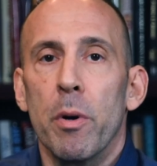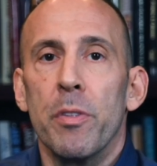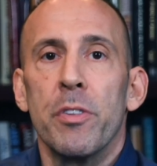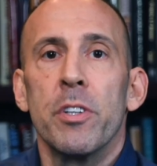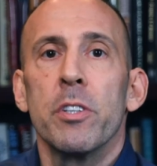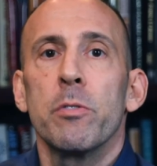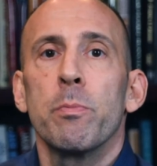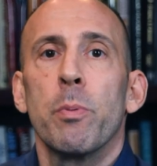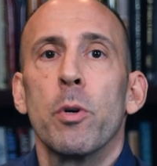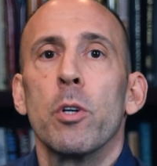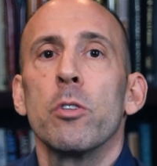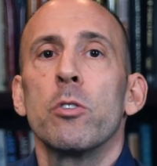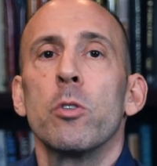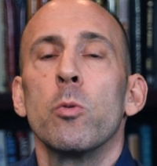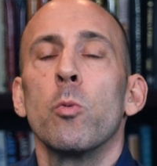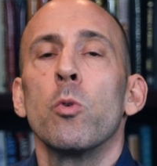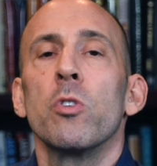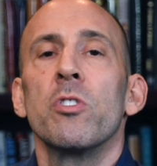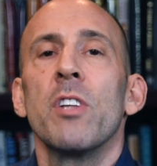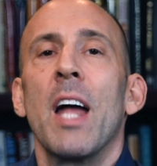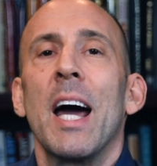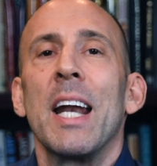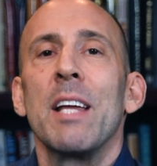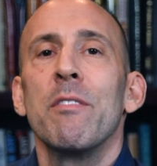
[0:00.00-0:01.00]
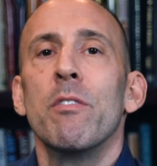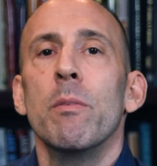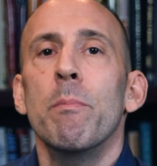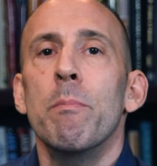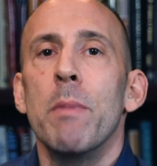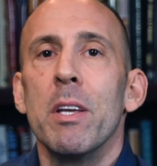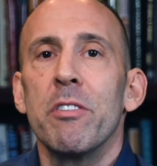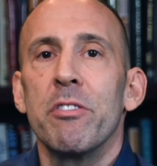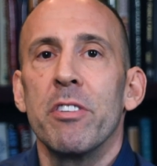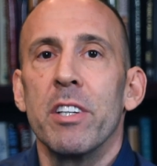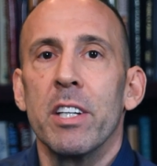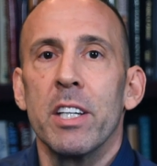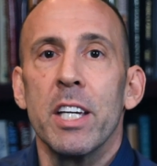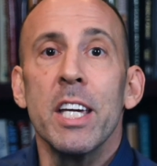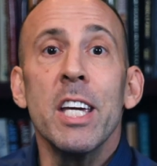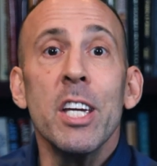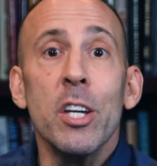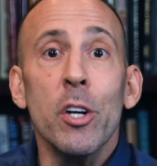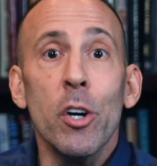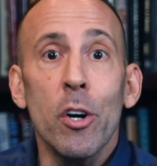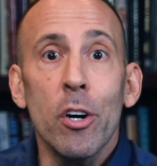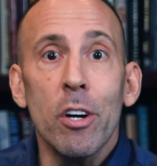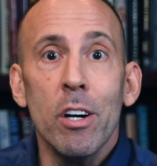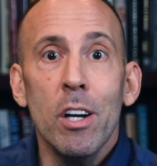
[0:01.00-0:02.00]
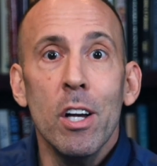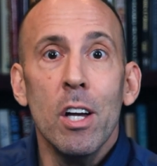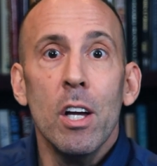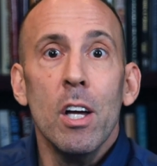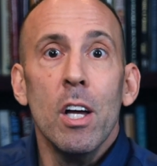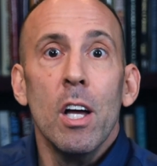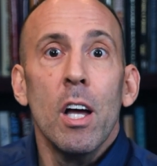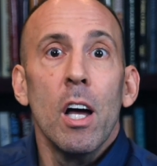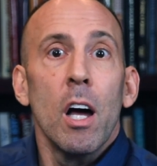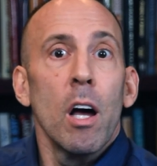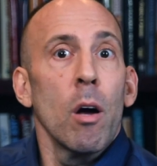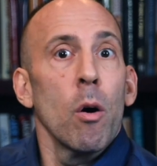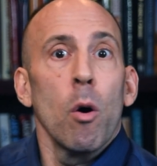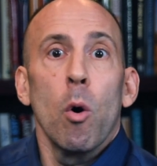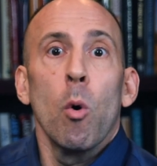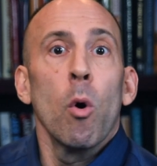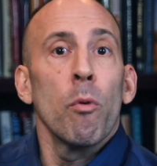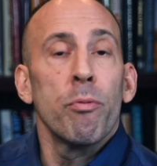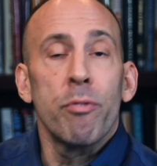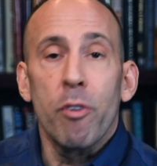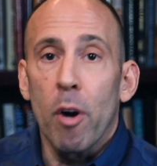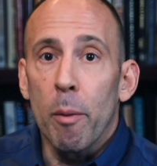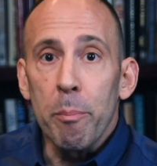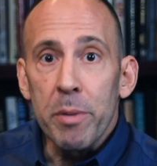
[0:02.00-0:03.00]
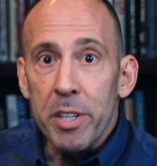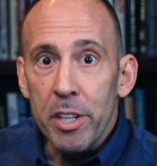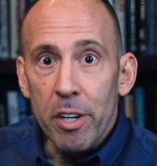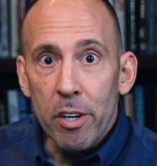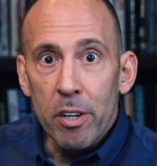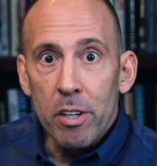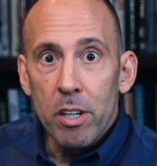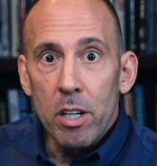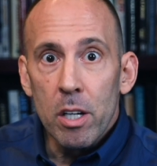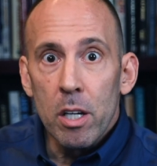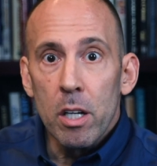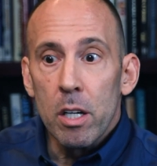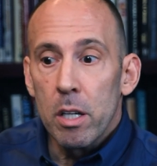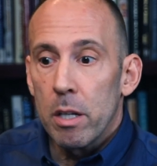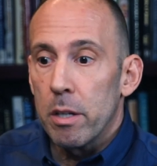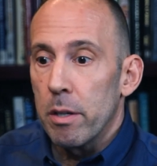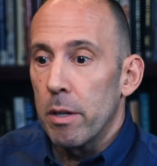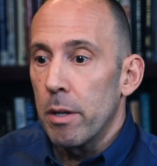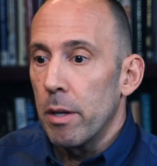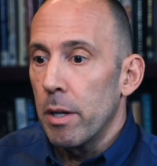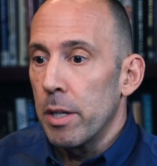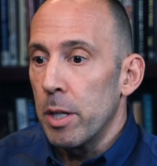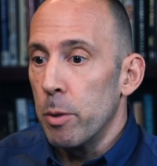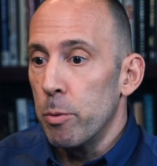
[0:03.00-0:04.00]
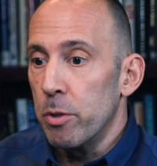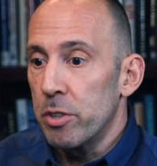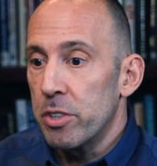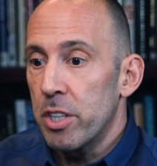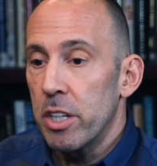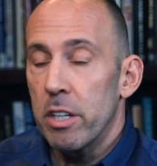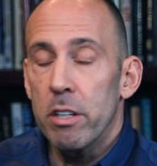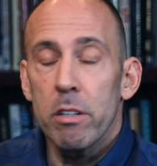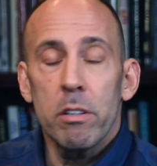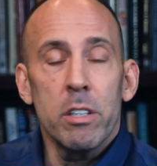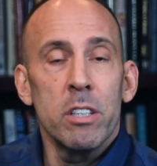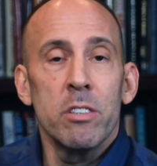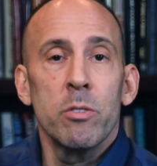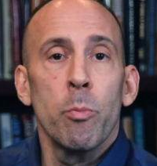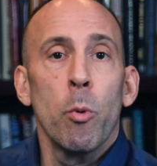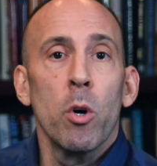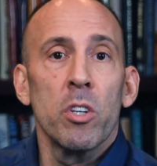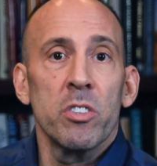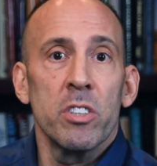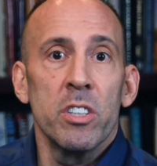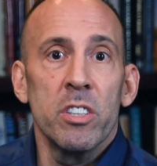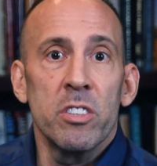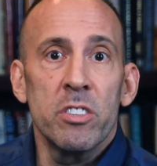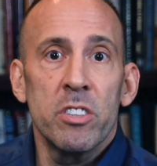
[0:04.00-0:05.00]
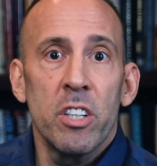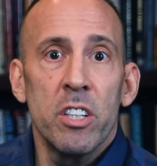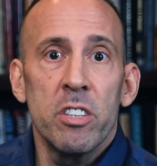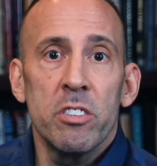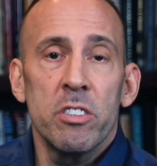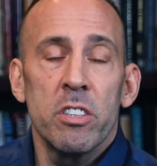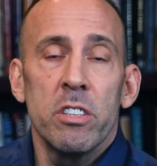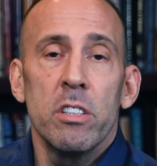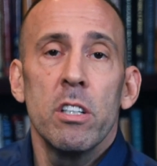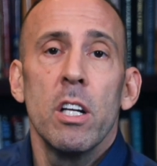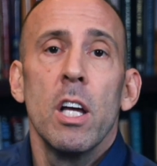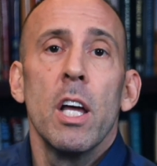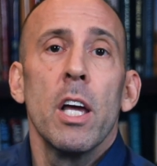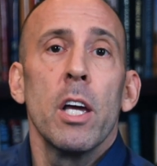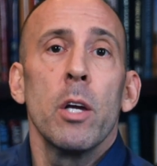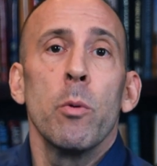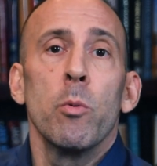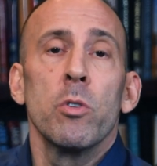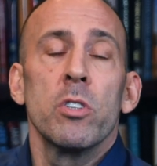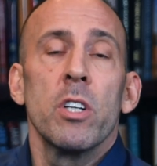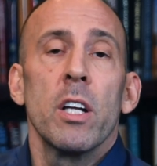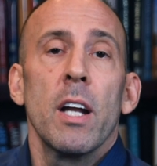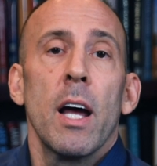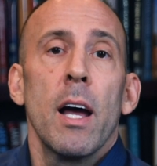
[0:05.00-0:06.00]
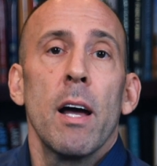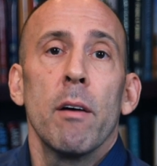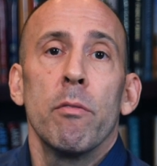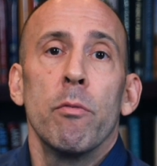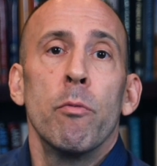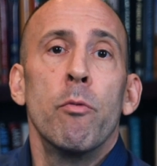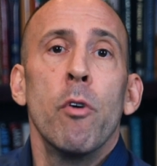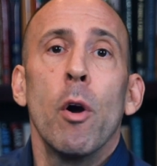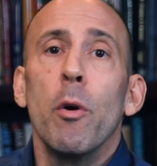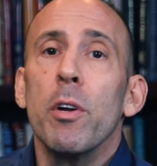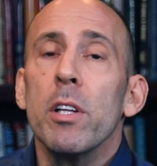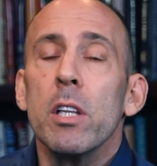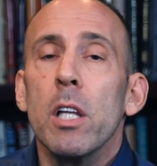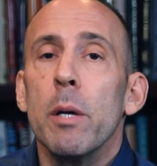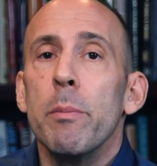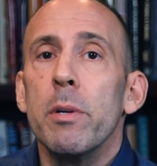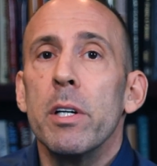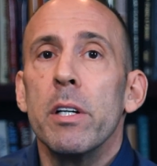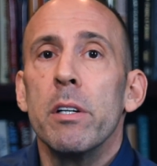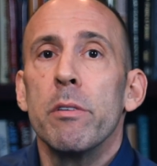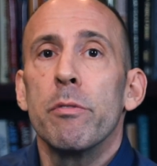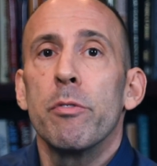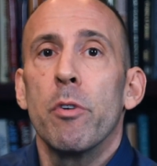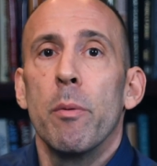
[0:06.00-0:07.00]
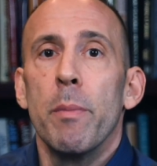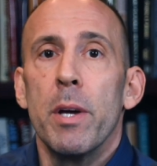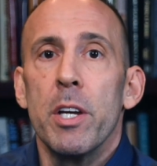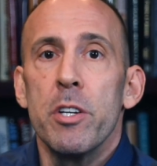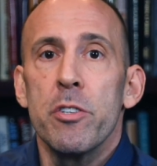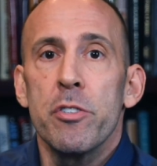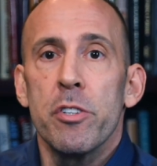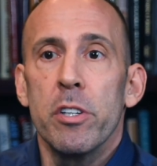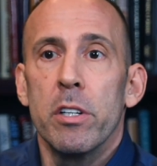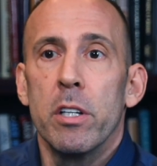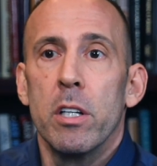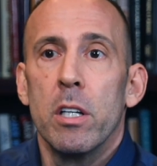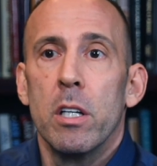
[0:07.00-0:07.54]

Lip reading: but this person was not even missing here or from here. He was here, he wasn't a citizen, he was gonna have very limited information.